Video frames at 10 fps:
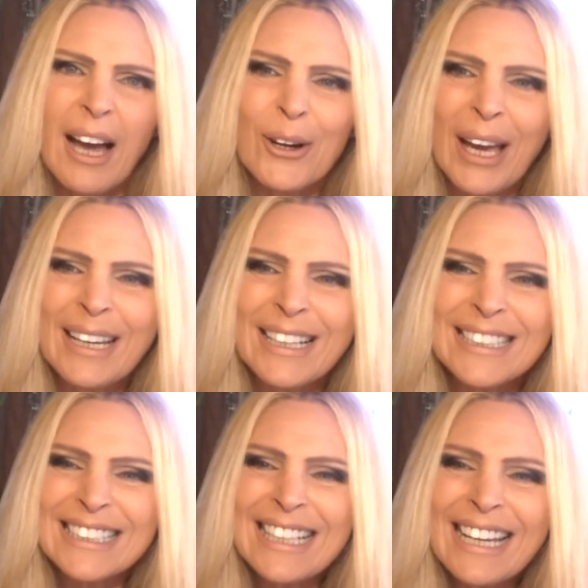Okay,
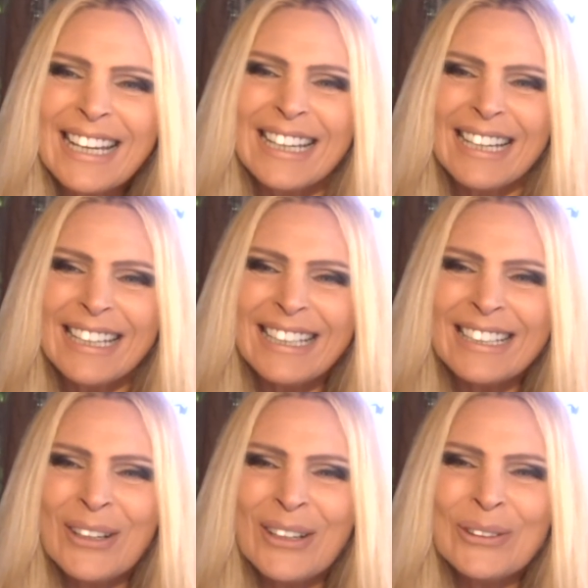it's like,
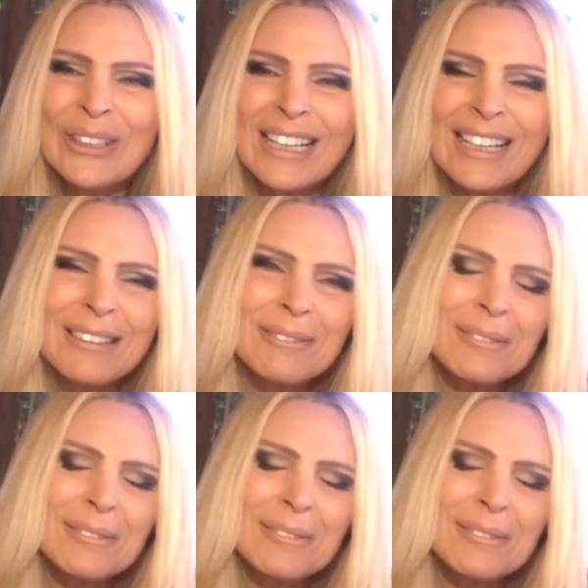you know, like,